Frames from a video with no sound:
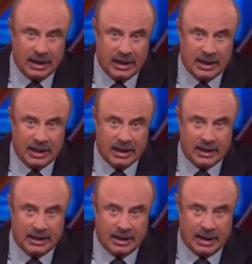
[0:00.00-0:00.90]

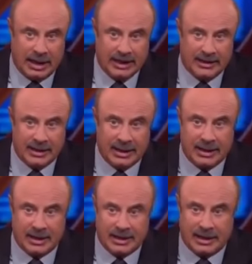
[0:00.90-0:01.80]
And I
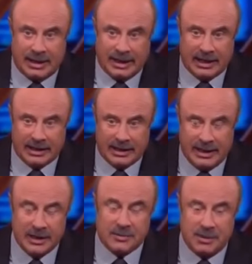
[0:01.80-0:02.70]
think that
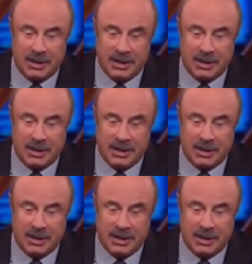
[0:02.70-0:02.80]
his